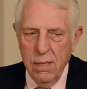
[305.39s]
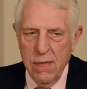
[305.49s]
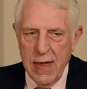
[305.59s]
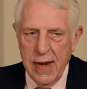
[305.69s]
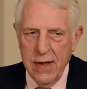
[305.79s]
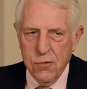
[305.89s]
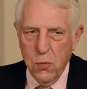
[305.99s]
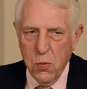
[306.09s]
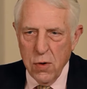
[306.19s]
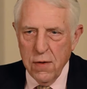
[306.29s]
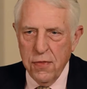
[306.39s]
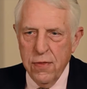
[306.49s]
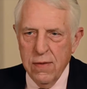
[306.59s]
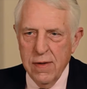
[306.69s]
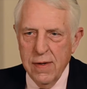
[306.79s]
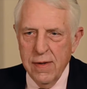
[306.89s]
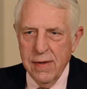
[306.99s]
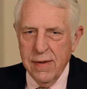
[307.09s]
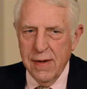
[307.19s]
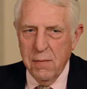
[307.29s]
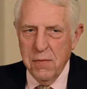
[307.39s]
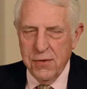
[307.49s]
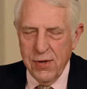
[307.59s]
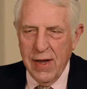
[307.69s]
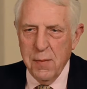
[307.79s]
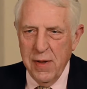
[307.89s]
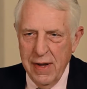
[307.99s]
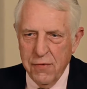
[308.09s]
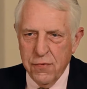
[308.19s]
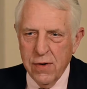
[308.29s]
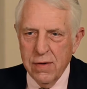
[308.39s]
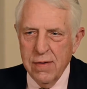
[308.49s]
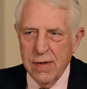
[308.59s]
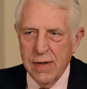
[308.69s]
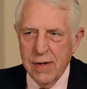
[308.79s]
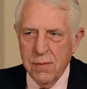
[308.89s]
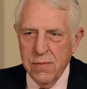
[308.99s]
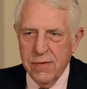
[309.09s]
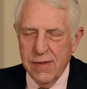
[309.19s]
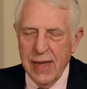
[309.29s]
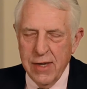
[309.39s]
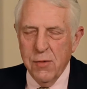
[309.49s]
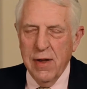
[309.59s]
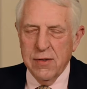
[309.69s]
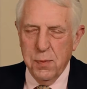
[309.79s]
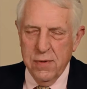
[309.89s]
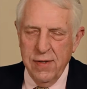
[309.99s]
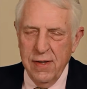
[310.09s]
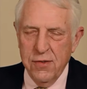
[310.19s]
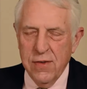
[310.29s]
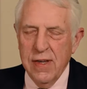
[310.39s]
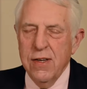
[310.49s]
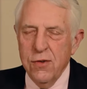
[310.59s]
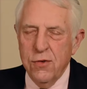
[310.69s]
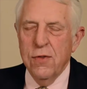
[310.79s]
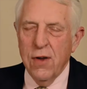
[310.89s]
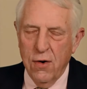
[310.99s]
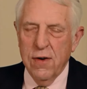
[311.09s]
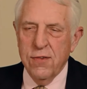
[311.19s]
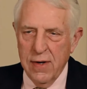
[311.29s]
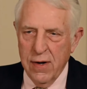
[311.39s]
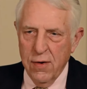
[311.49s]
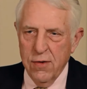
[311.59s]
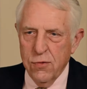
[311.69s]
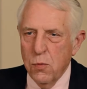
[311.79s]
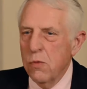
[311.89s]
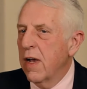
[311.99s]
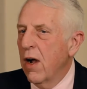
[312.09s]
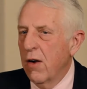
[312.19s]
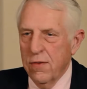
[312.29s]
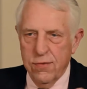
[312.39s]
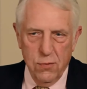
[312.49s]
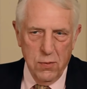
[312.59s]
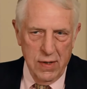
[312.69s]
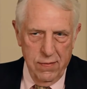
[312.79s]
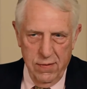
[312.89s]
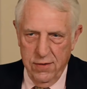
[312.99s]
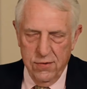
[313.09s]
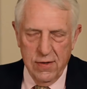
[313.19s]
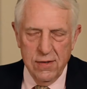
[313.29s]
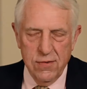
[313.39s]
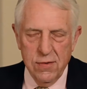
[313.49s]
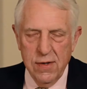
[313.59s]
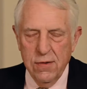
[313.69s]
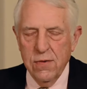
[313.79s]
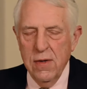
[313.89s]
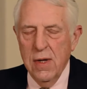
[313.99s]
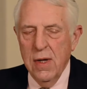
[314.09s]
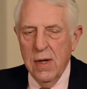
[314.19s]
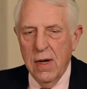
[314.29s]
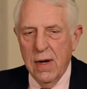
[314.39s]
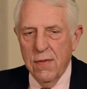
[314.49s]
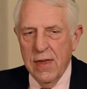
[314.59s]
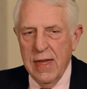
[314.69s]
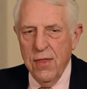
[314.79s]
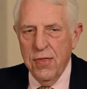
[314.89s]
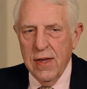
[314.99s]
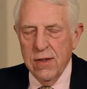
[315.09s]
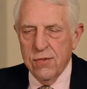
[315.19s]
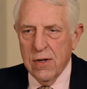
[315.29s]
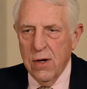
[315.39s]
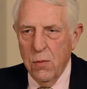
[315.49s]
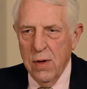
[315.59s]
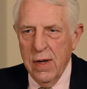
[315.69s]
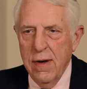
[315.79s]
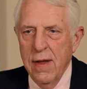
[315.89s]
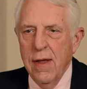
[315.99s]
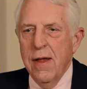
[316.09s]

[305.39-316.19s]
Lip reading: that it's worth the time and effort to take your expertise into the hardest hit areas, regardless of what the disaster is. The key thing is to go in